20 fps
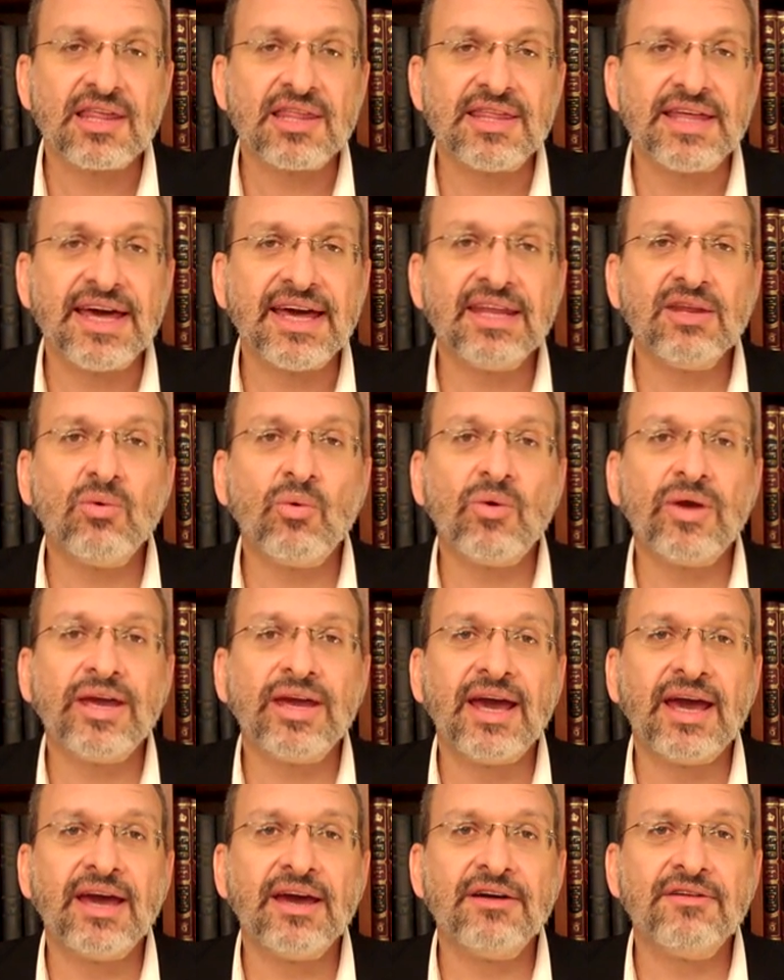then
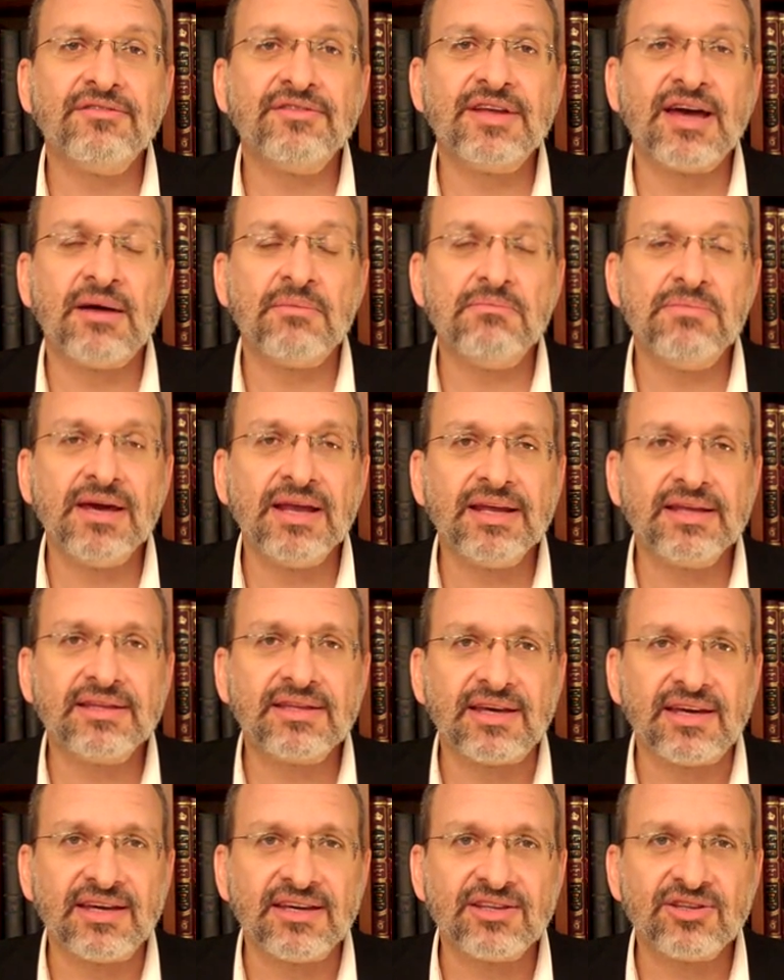we have the
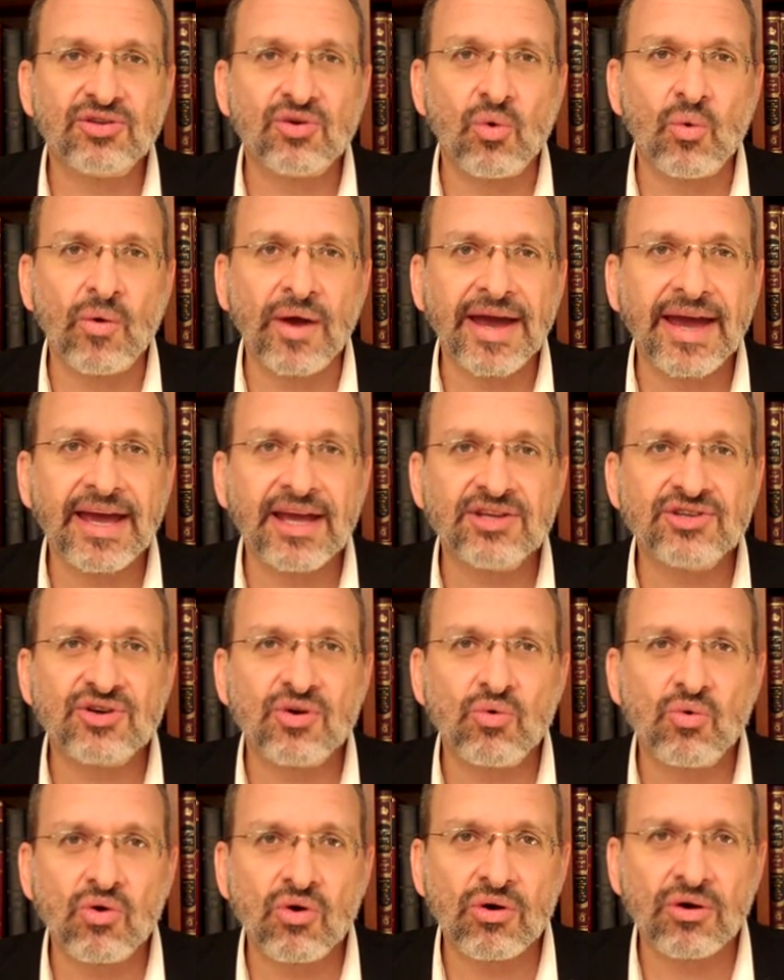ability to
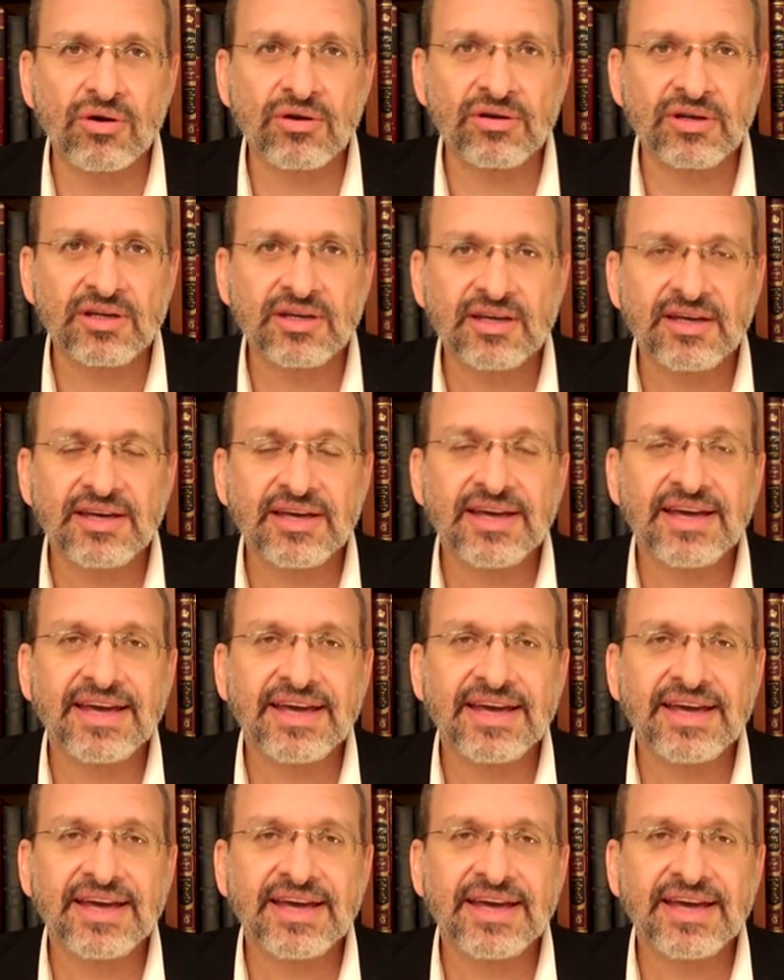wage a war